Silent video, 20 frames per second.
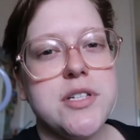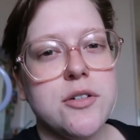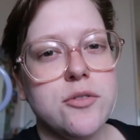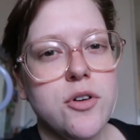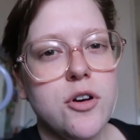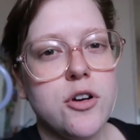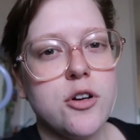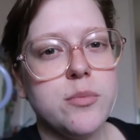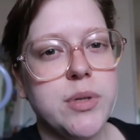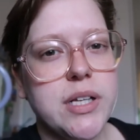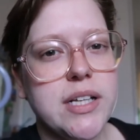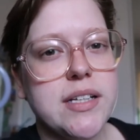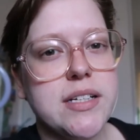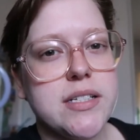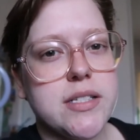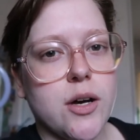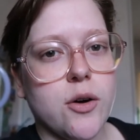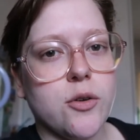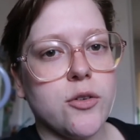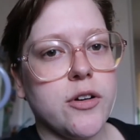still not completely
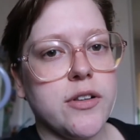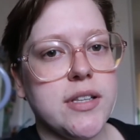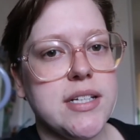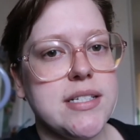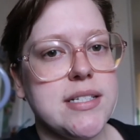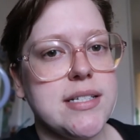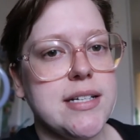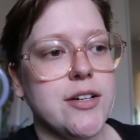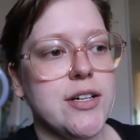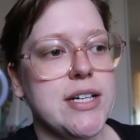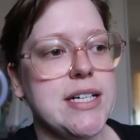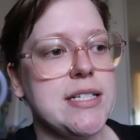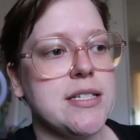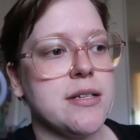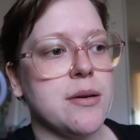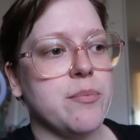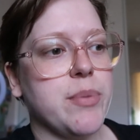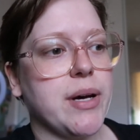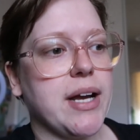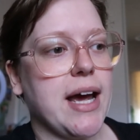sold on this
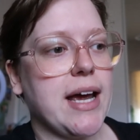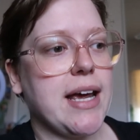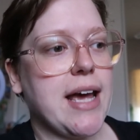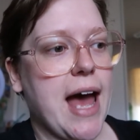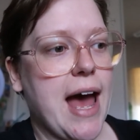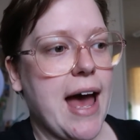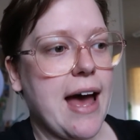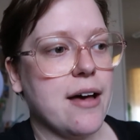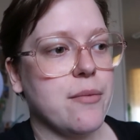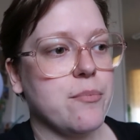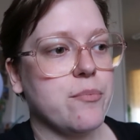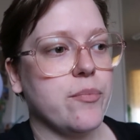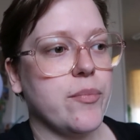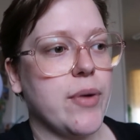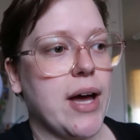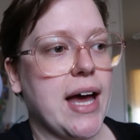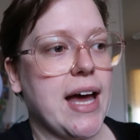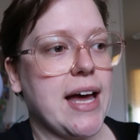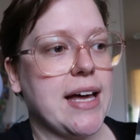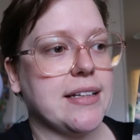series, but I
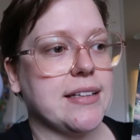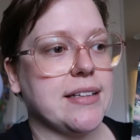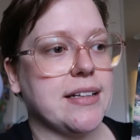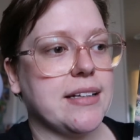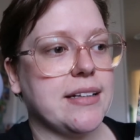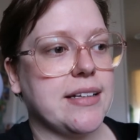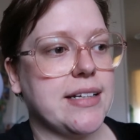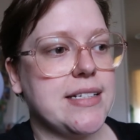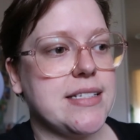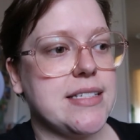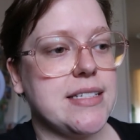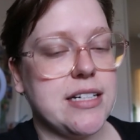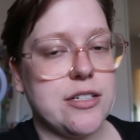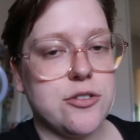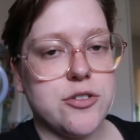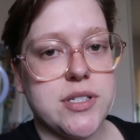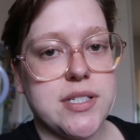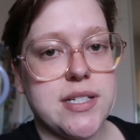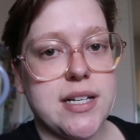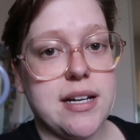am at least
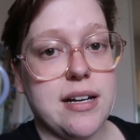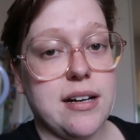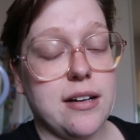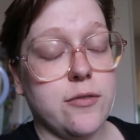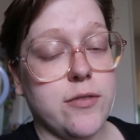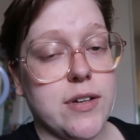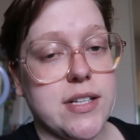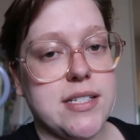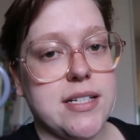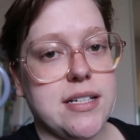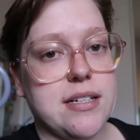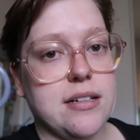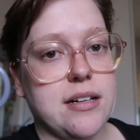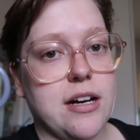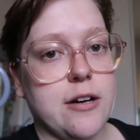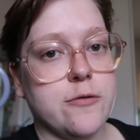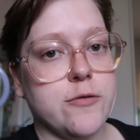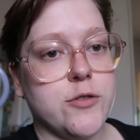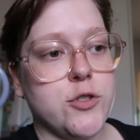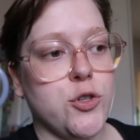interested and invested
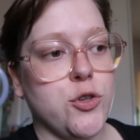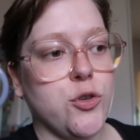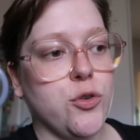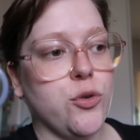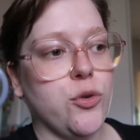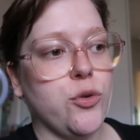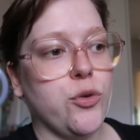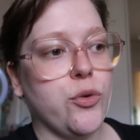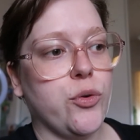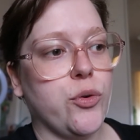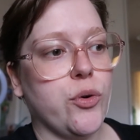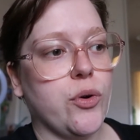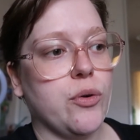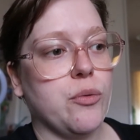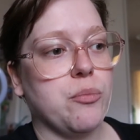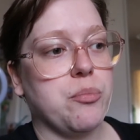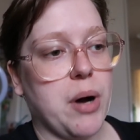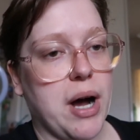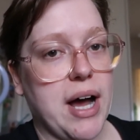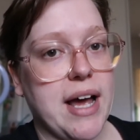enough to
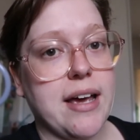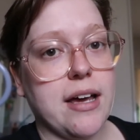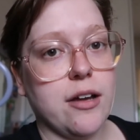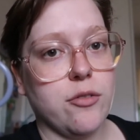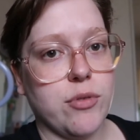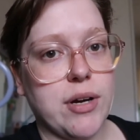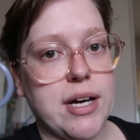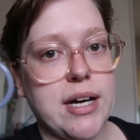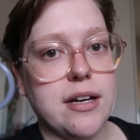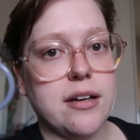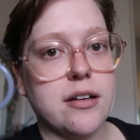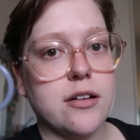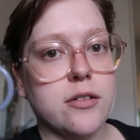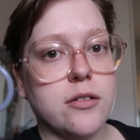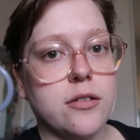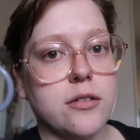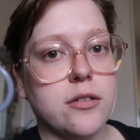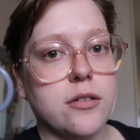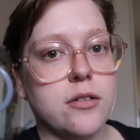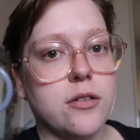buy and read
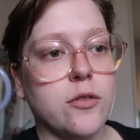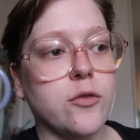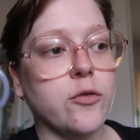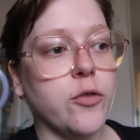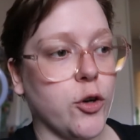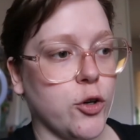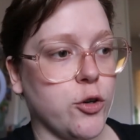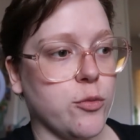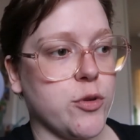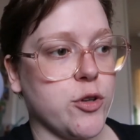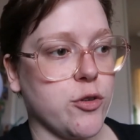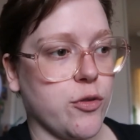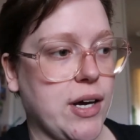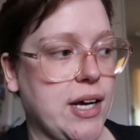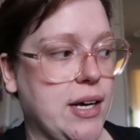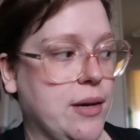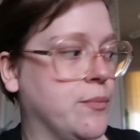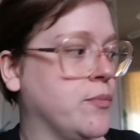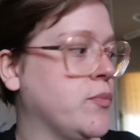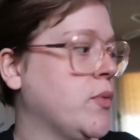volume
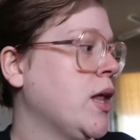three.